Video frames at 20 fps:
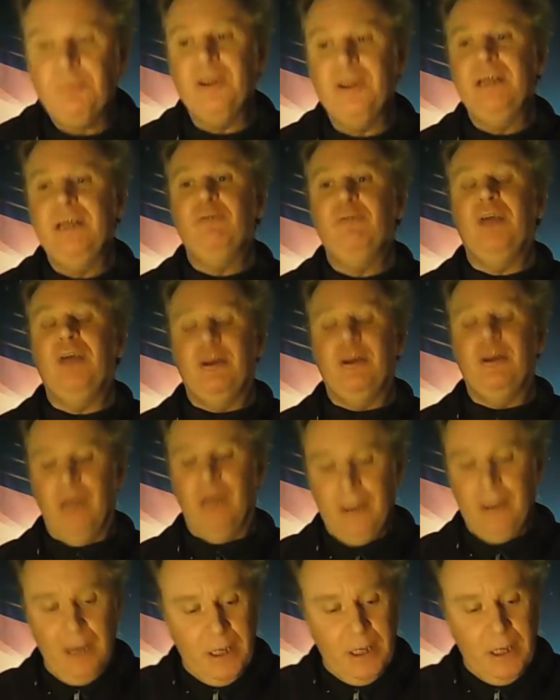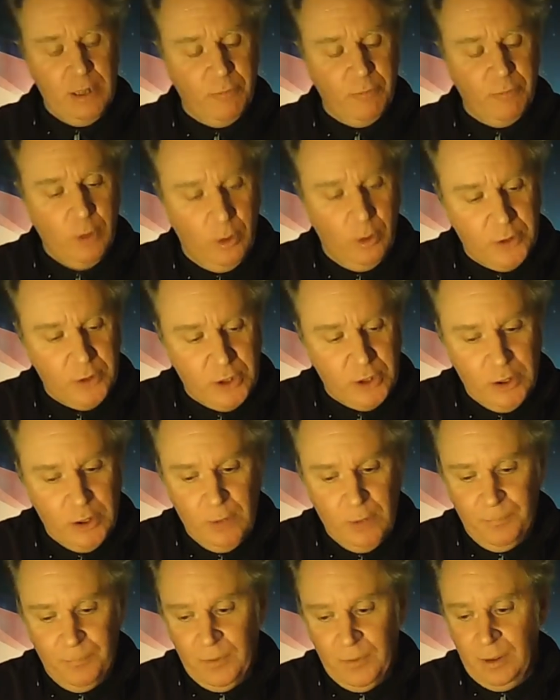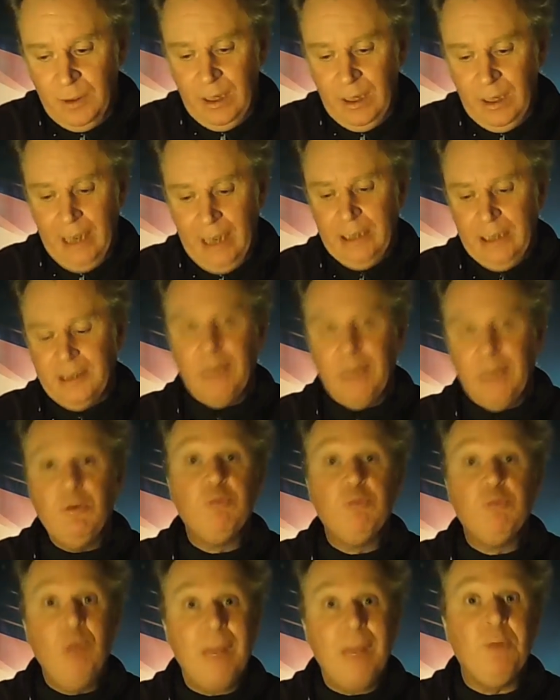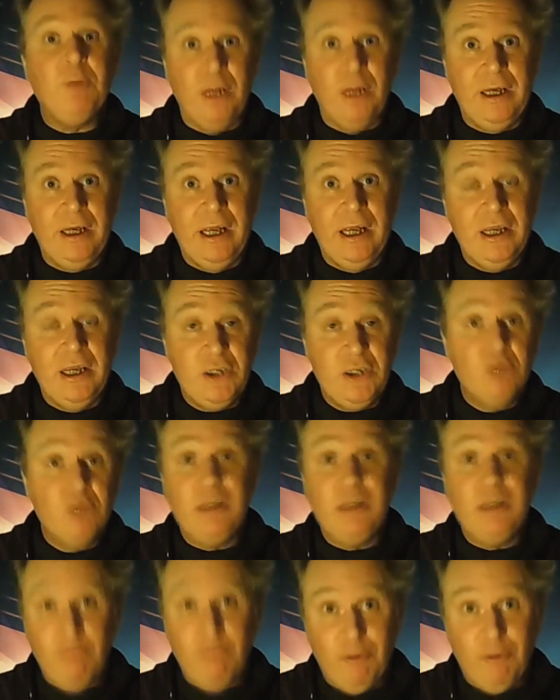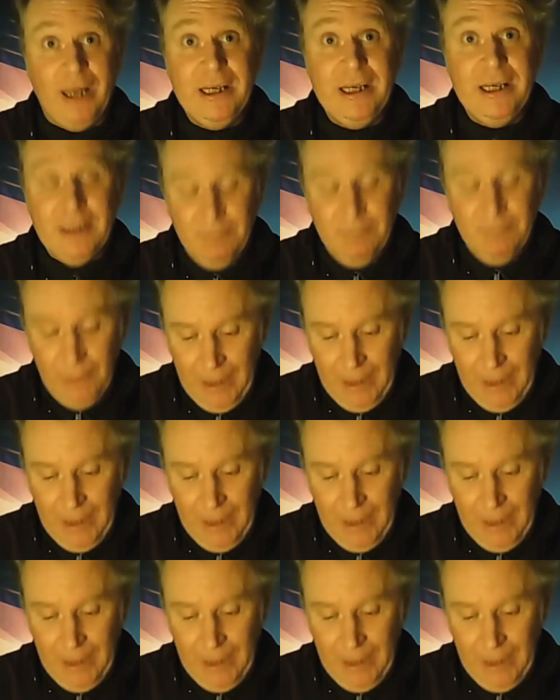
fake, right? You've got to, anything with rebel in it is usually fake, yeah?